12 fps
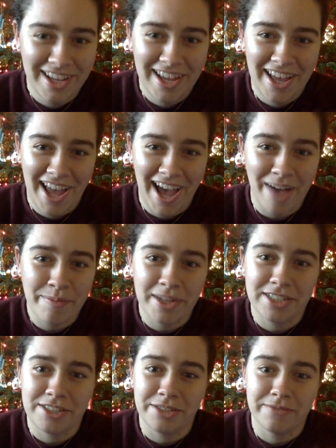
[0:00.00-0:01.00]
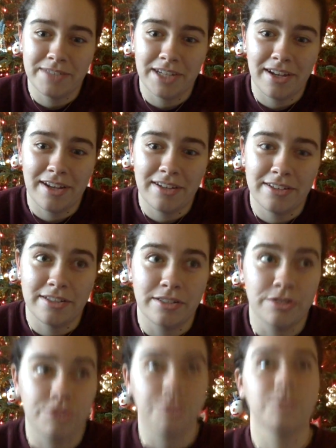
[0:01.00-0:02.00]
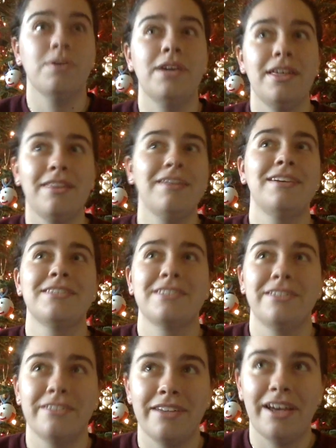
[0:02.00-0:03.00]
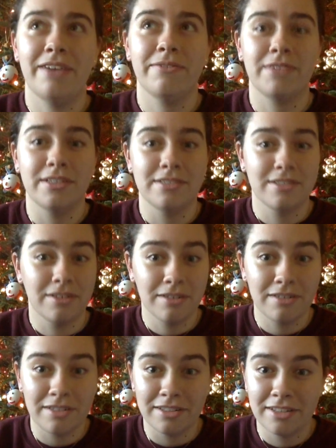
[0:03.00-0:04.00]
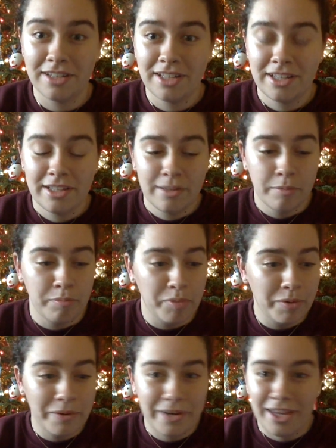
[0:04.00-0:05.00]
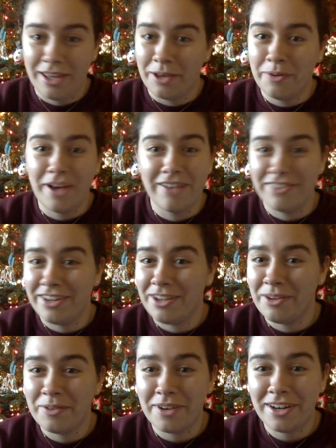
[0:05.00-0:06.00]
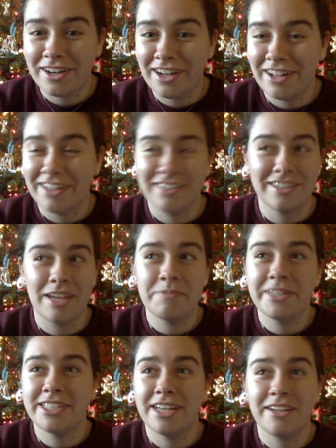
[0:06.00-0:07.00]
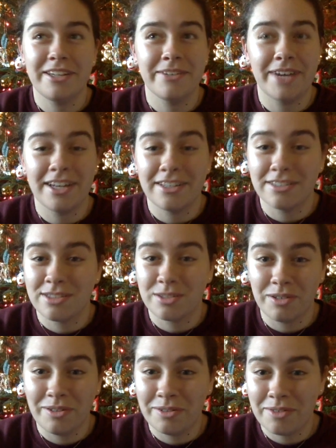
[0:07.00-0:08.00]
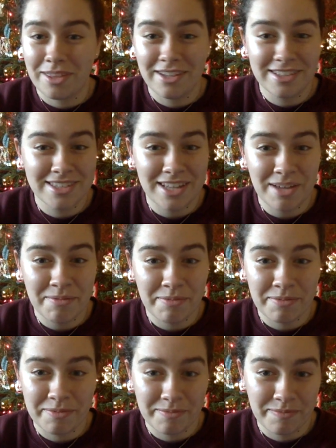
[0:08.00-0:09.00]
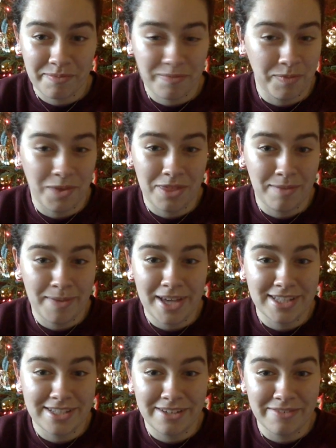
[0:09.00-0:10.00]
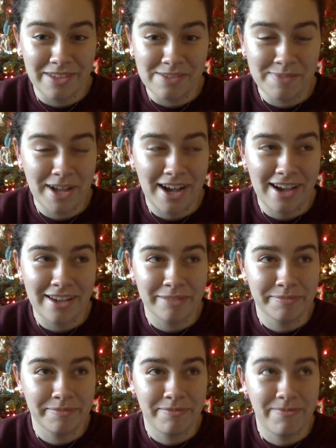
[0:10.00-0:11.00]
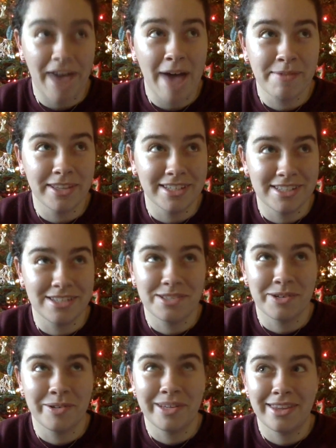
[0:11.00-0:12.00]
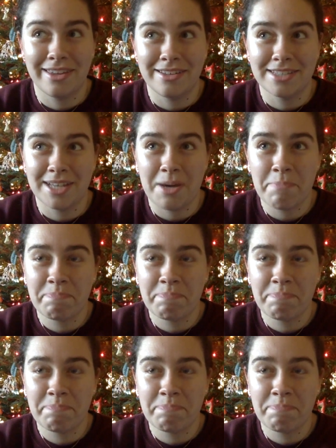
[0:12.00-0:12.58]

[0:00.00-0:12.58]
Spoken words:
how much you've done to destroy things in your life. Because girl, boy, whoever you are, let me tell you, I can screw things up with the best of them. I am fabulous at screwing things up.